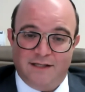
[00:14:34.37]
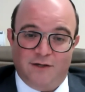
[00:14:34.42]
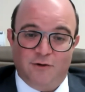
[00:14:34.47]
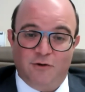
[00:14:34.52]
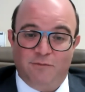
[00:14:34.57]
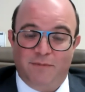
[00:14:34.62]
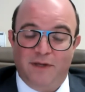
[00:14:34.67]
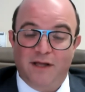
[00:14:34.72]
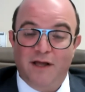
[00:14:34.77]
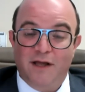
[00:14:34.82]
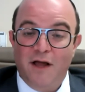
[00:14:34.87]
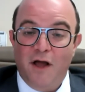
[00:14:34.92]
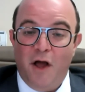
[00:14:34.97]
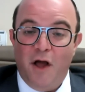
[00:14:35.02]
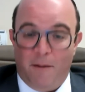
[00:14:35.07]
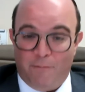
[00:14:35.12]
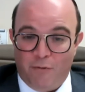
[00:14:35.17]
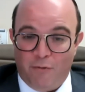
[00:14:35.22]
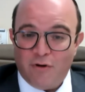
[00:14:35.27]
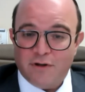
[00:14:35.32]
It could be
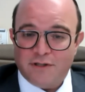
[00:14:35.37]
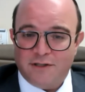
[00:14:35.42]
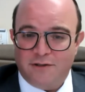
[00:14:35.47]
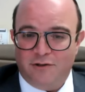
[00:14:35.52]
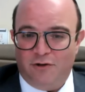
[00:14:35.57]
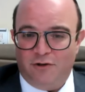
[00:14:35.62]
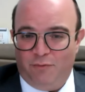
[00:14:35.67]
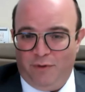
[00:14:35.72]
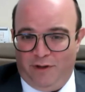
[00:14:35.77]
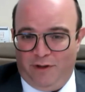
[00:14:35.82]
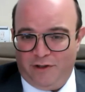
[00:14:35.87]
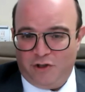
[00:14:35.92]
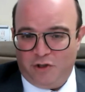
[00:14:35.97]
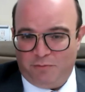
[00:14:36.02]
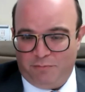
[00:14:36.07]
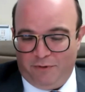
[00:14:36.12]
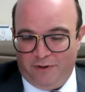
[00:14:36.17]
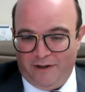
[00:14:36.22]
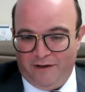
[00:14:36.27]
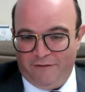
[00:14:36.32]
a personal religious
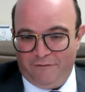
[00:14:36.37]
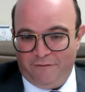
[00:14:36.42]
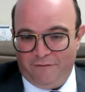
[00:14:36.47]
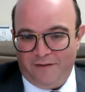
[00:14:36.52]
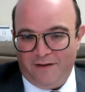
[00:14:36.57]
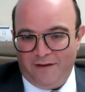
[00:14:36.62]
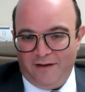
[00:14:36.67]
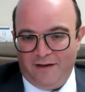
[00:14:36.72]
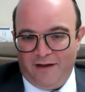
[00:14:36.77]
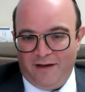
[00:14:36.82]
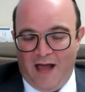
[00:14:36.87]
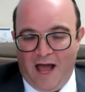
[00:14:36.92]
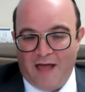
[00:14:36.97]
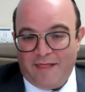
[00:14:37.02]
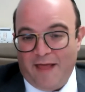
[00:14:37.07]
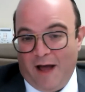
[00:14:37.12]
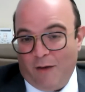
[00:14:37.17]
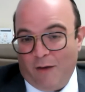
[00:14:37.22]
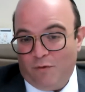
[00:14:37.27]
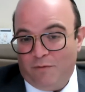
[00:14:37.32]
belief,
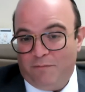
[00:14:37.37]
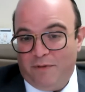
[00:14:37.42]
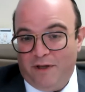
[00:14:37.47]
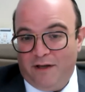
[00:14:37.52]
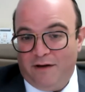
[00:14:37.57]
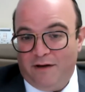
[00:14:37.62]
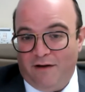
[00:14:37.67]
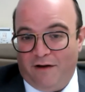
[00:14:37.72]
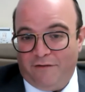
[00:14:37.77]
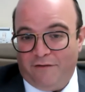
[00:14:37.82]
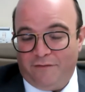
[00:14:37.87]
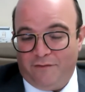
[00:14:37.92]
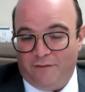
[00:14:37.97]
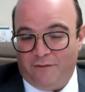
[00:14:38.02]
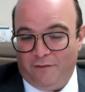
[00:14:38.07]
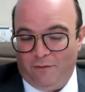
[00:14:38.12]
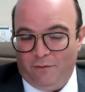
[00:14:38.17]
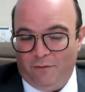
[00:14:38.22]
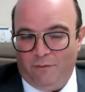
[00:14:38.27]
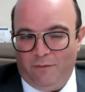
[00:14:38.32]
and that would be enough
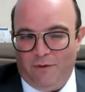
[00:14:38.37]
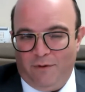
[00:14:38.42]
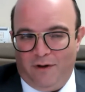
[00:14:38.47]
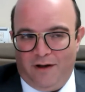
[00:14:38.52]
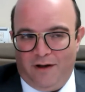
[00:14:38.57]
to